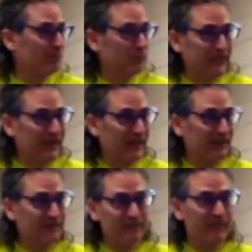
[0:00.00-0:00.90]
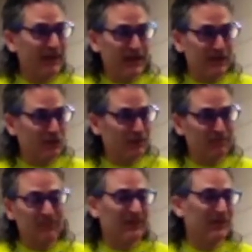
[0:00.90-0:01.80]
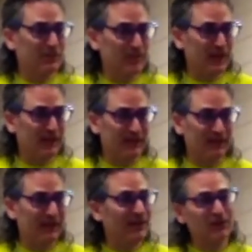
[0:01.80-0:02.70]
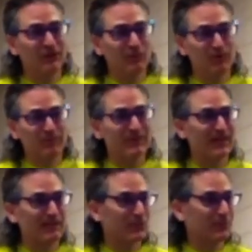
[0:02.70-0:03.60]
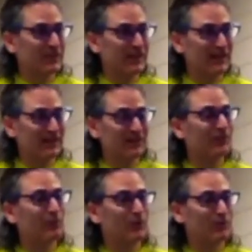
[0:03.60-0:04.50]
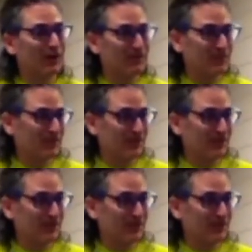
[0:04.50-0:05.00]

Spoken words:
black, Asian, Hispanic. The more damage we get, the more problems it